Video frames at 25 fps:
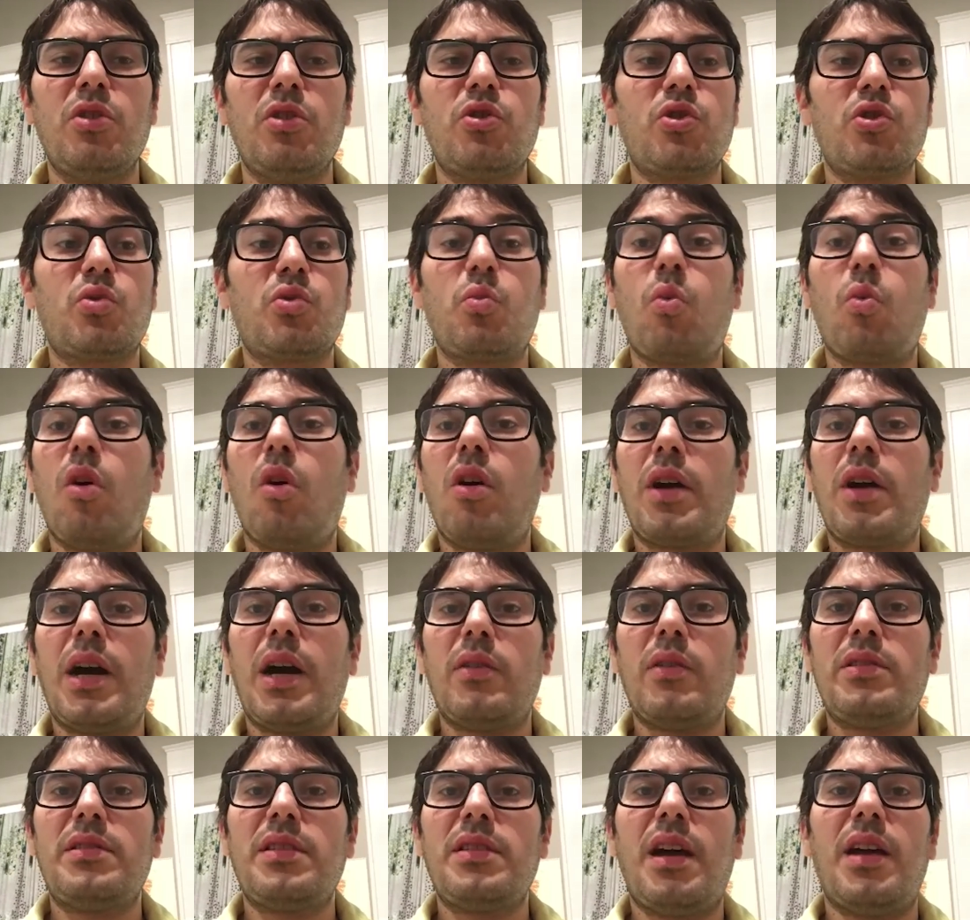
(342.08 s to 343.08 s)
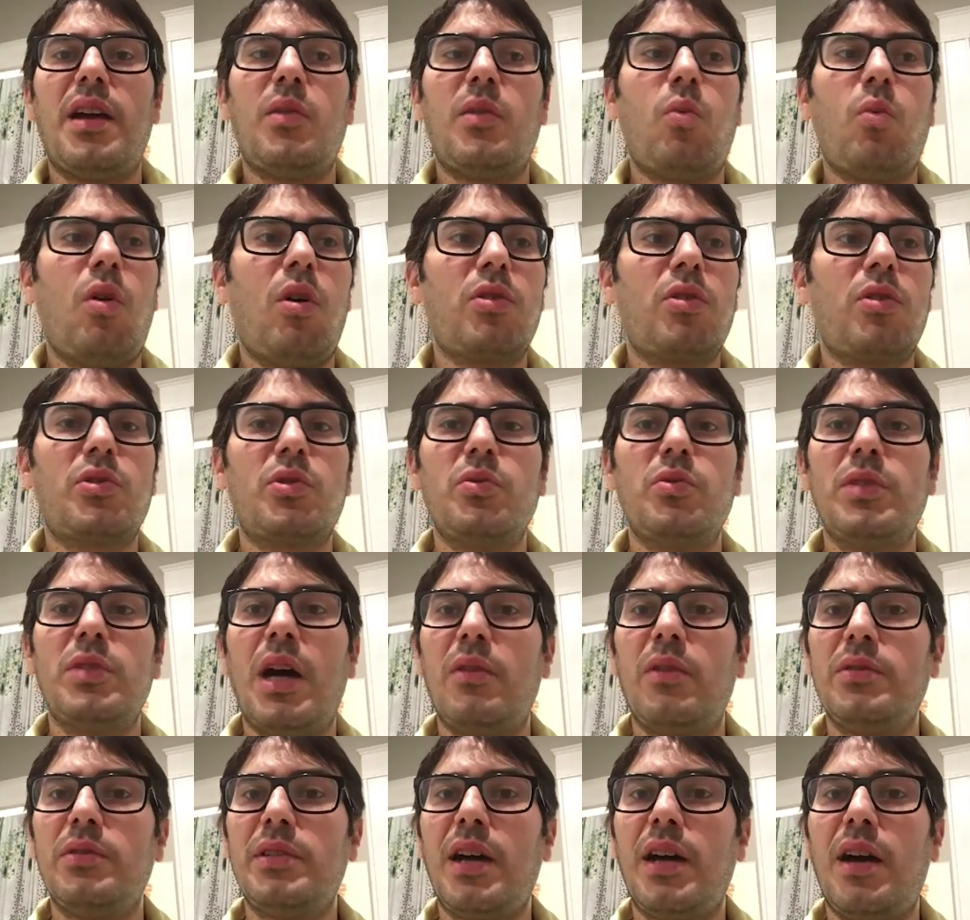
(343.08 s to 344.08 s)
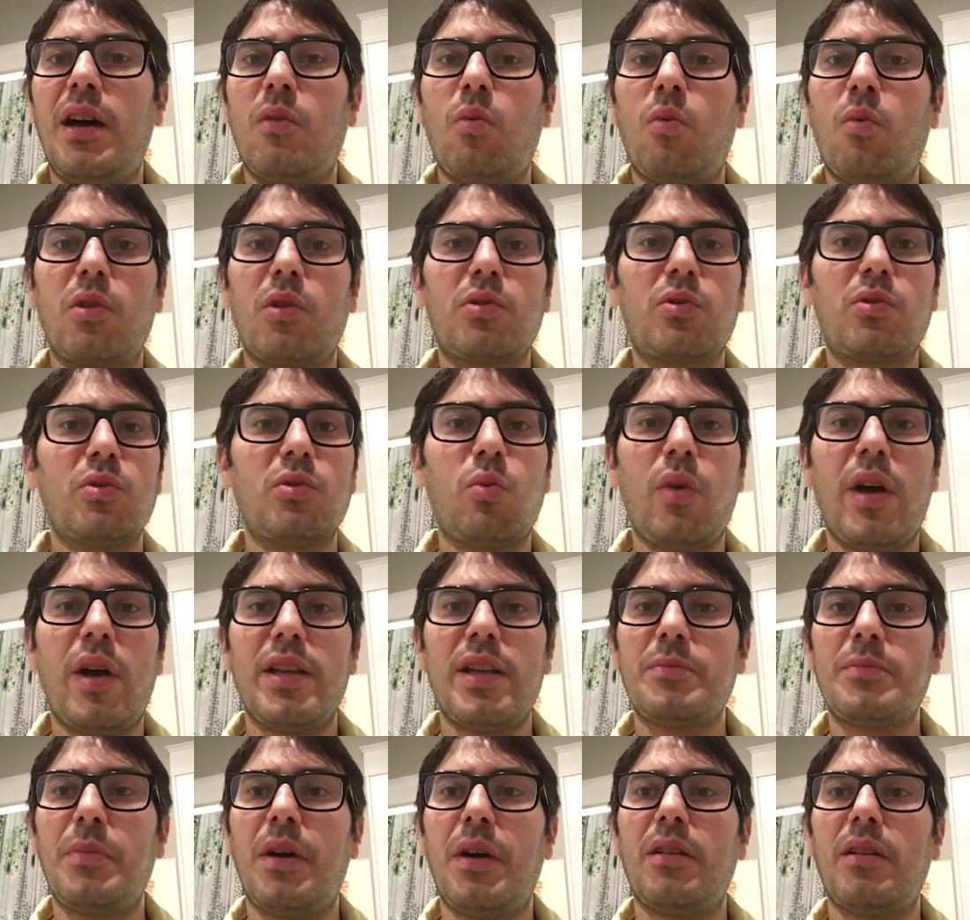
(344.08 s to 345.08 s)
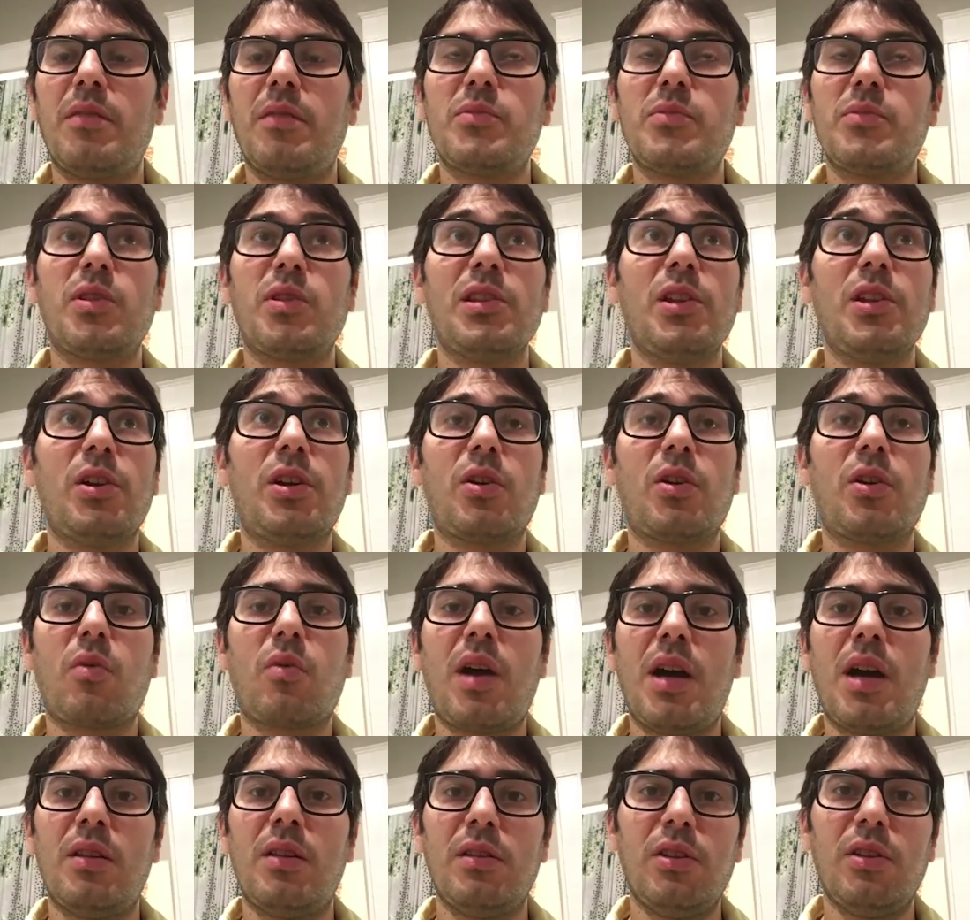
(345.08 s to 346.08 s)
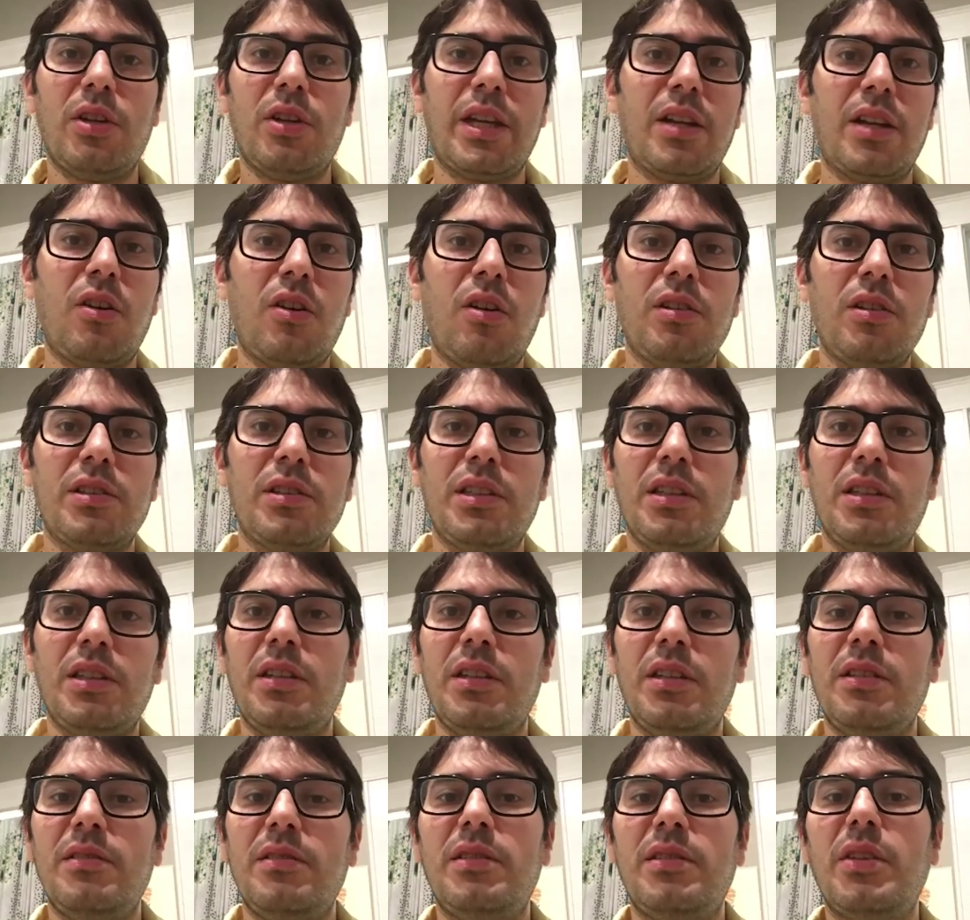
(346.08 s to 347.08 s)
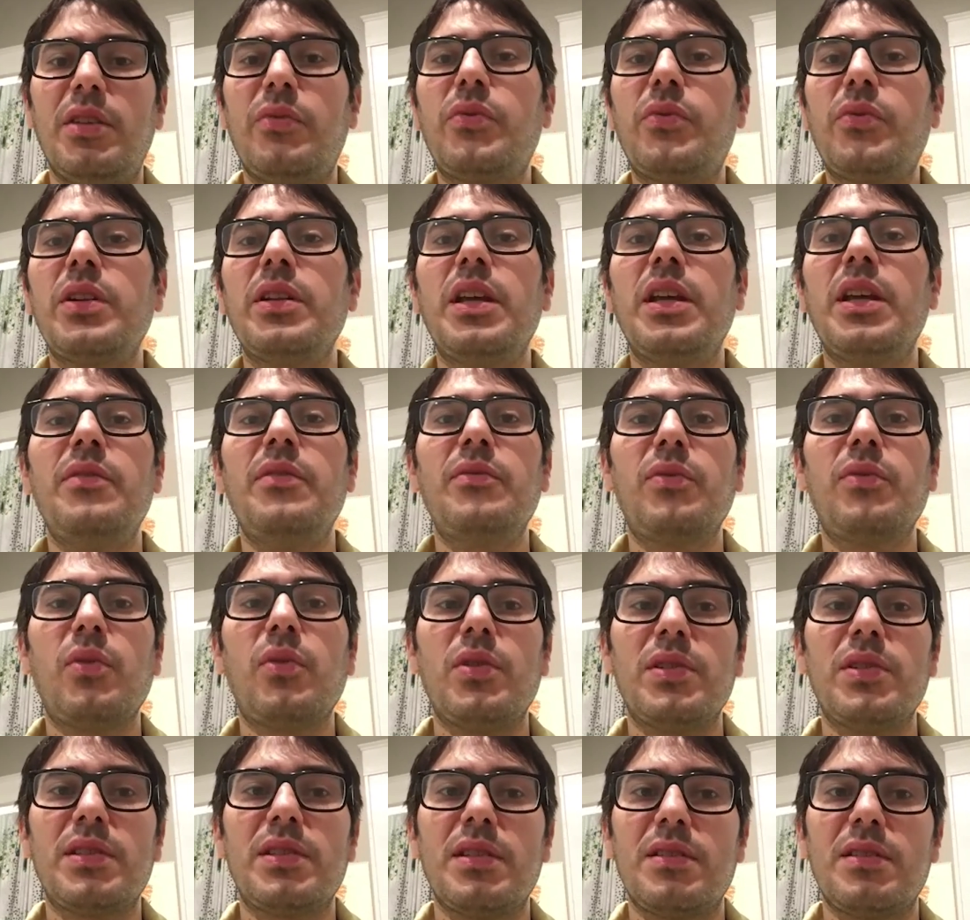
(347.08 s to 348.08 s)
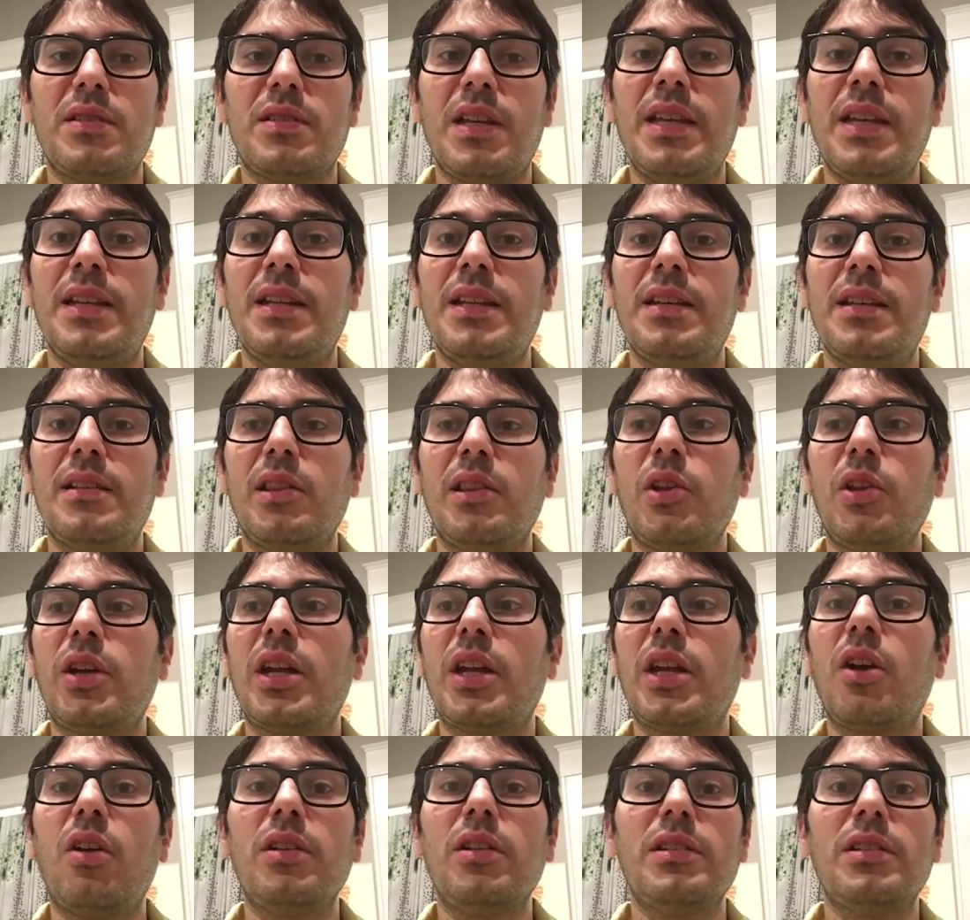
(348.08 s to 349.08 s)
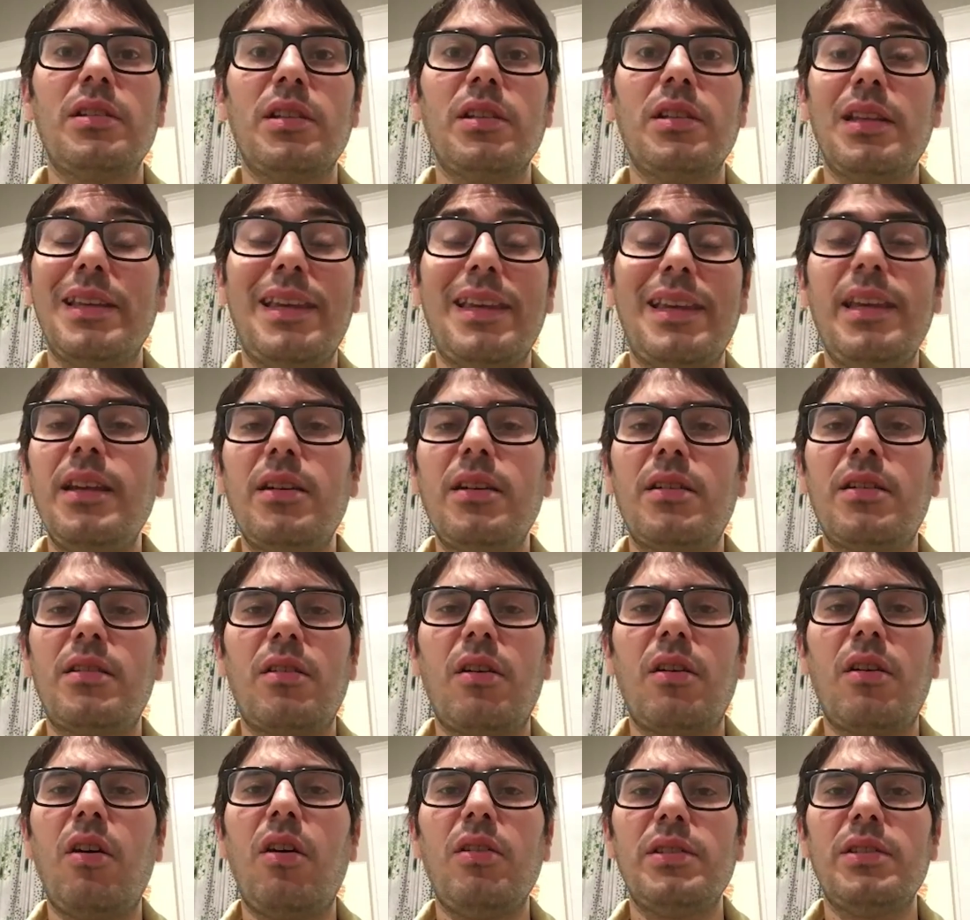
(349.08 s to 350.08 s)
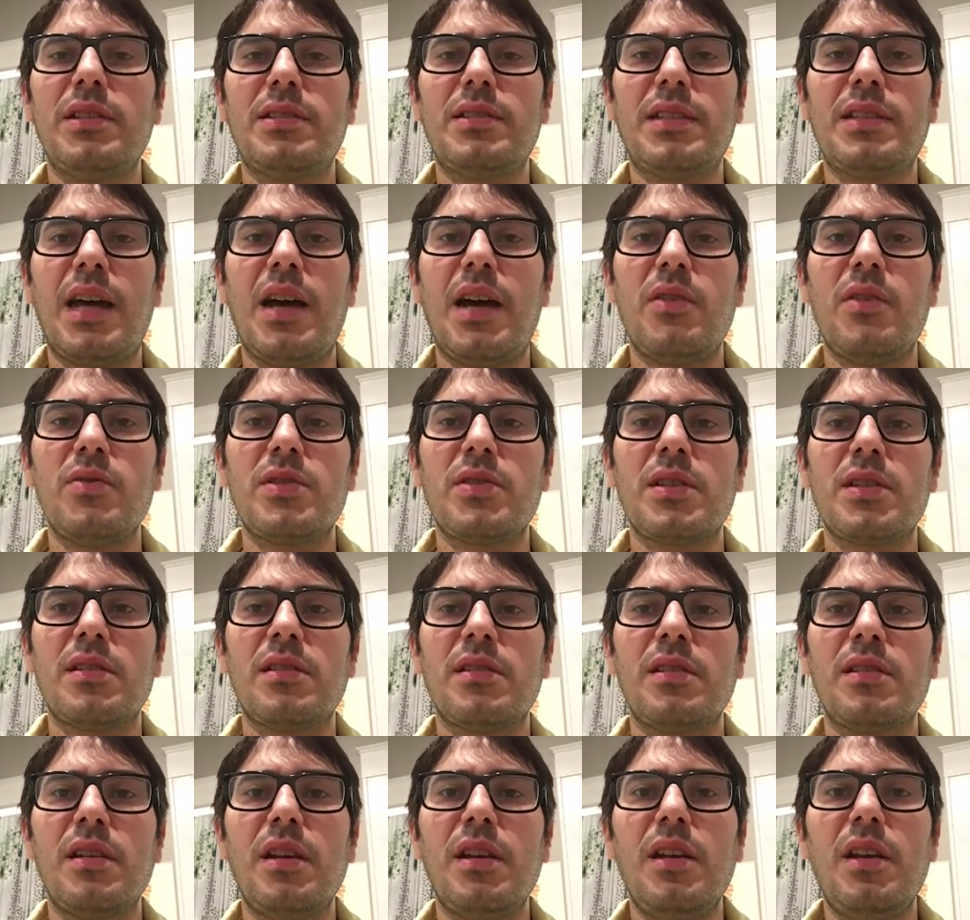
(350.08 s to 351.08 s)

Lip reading: just walk outside, walk through downtown, walk through the West Bottoms, look around, look at all the different influences in it, look at all, hear all the sounds and